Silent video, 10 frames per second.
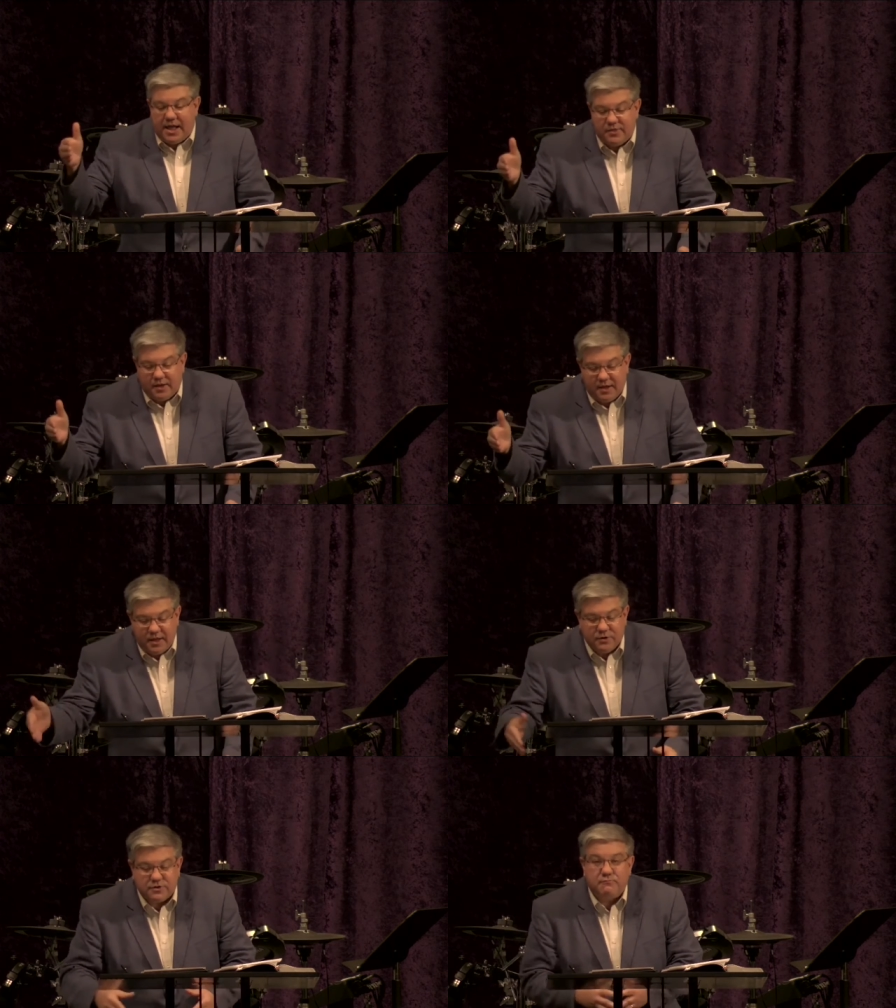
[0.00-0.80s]
and the
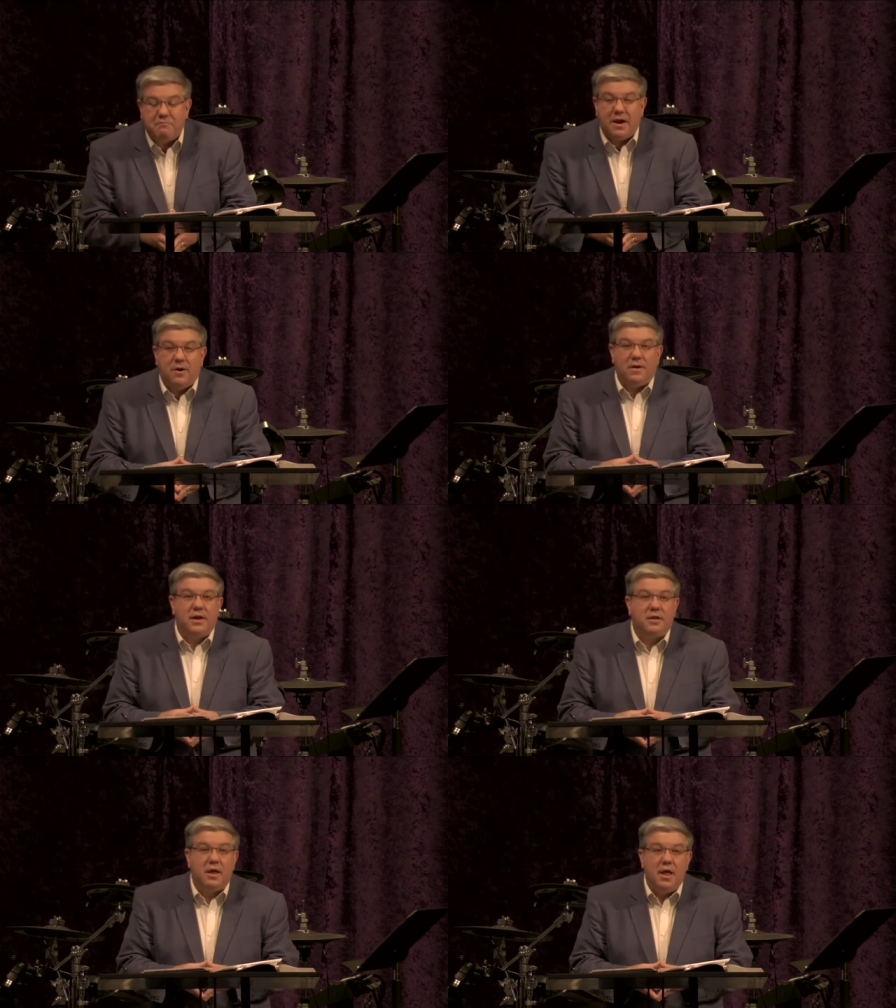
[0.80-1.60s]
hills of
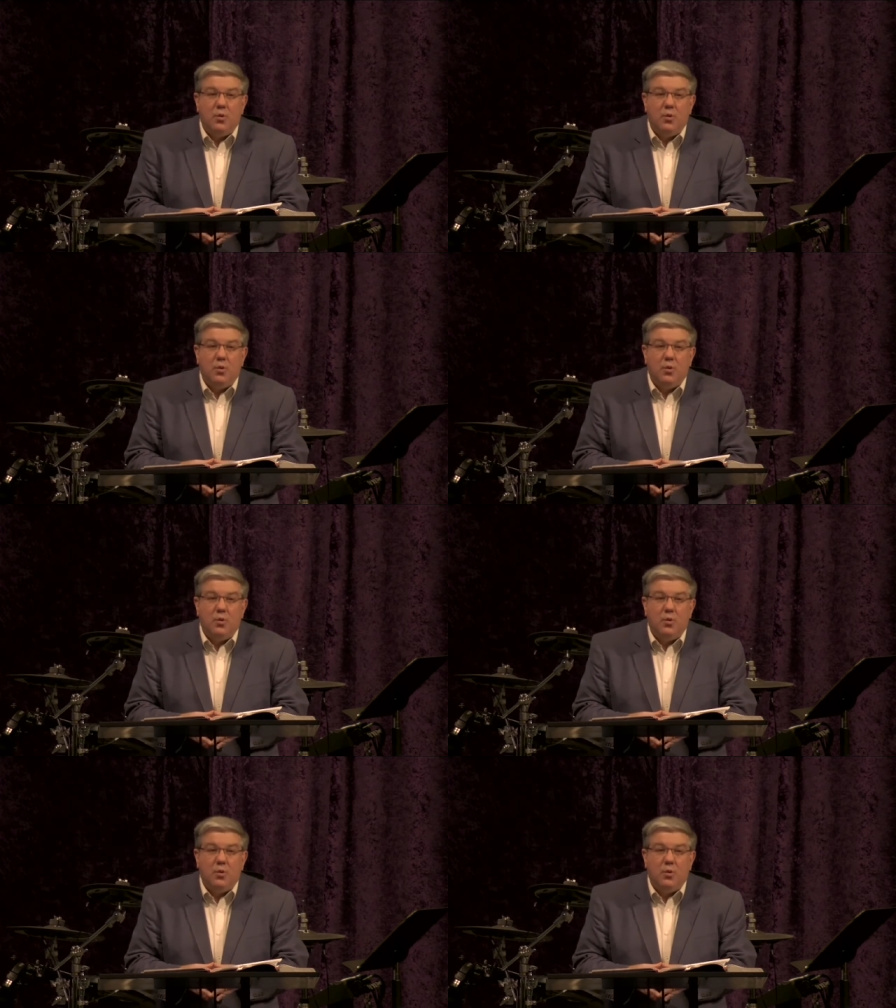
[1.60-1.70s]
Maryland.